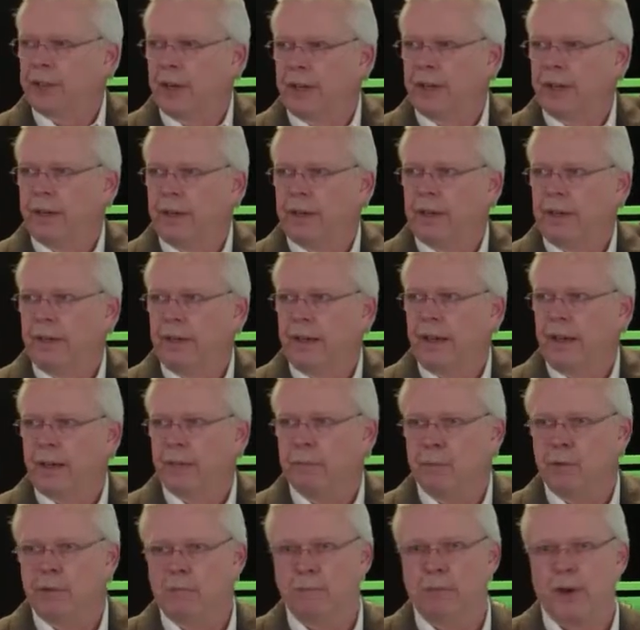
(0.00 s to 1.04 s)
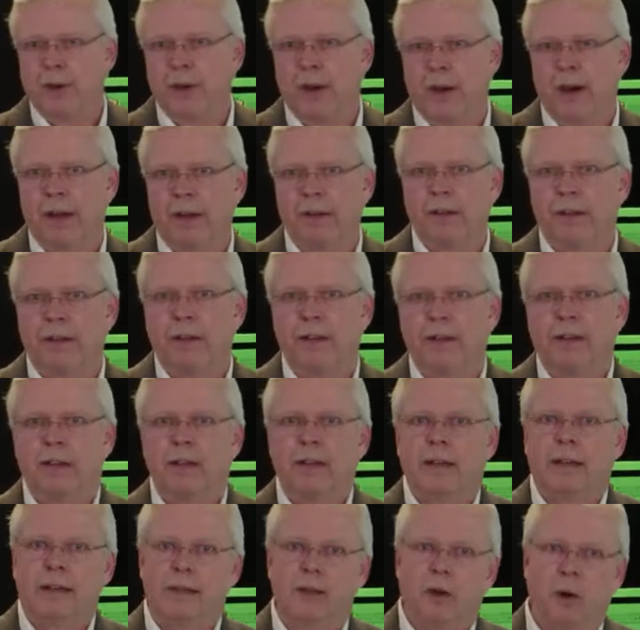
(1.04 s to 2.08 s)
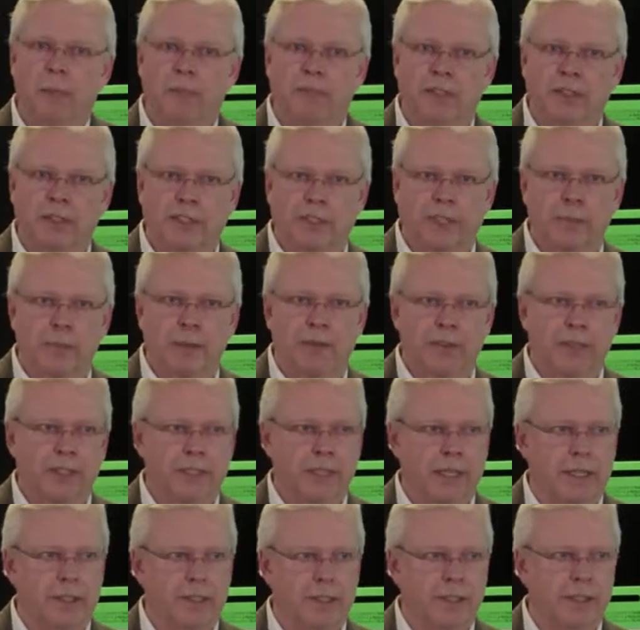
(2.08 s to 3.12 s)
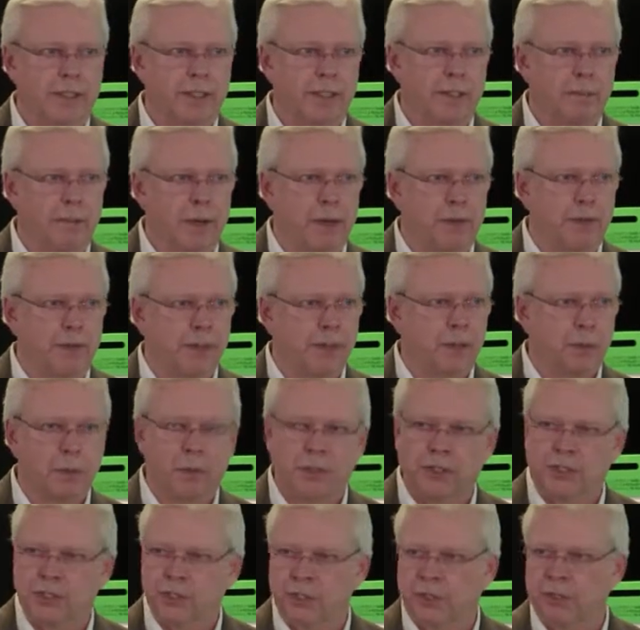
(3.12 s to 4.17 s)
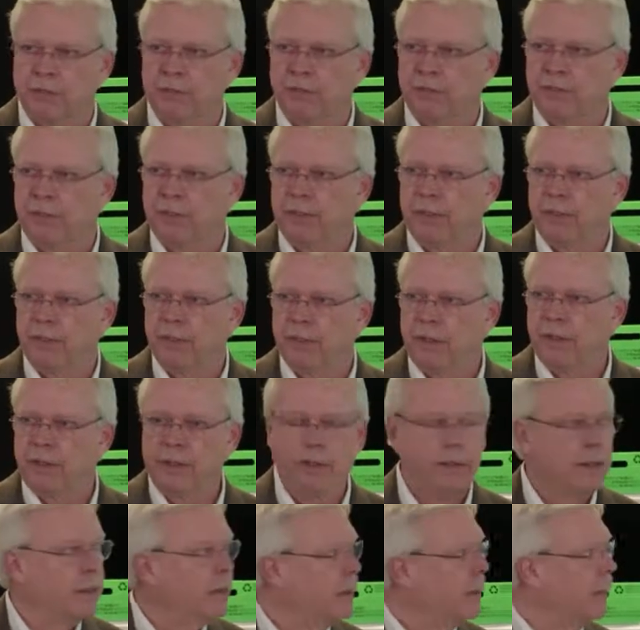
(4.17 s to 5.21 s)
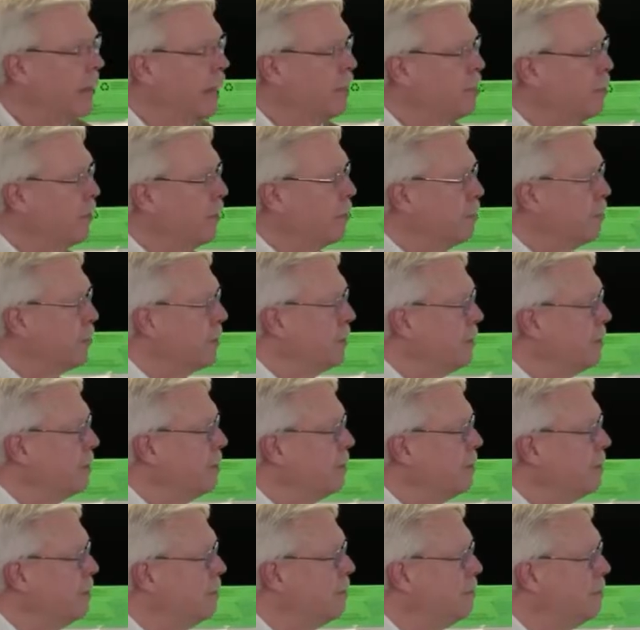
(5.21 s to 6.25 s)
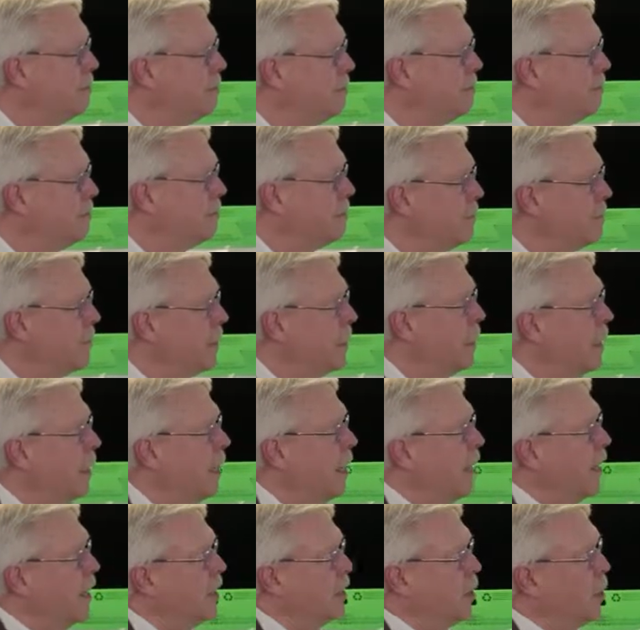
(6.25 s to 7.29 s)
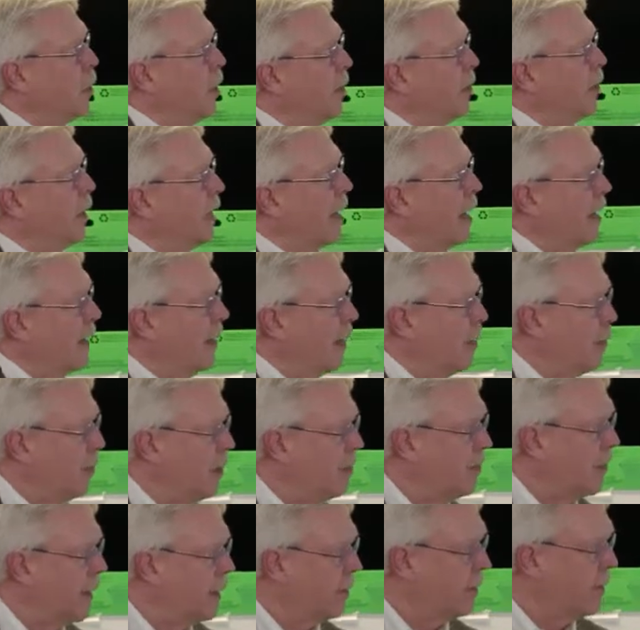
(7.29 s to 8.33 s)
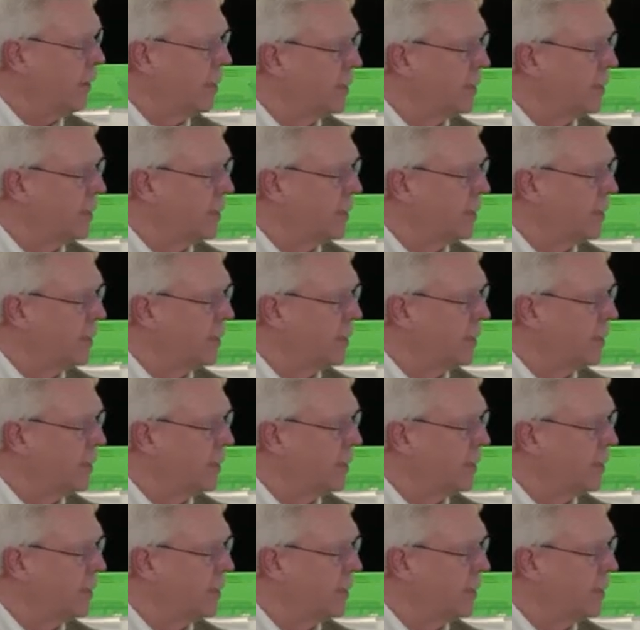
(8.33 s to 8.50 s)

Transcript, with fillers: trend and move beyond, and hopefully some of these ideas and methods will serve in that purpose. So what have we got here? We've got